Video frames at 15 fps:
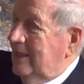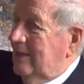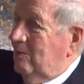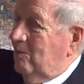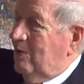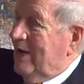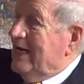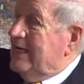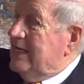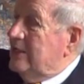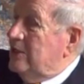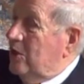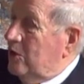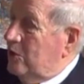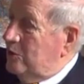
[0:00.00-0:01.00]
when he
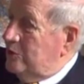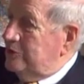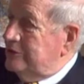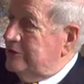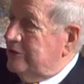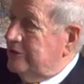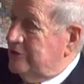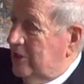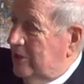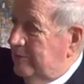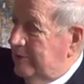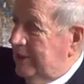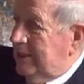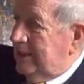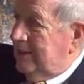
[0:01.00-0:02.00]
goes to
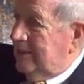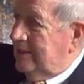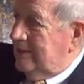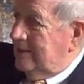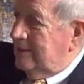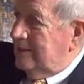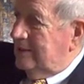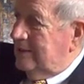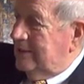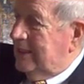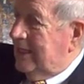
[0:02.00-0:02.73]
Germany the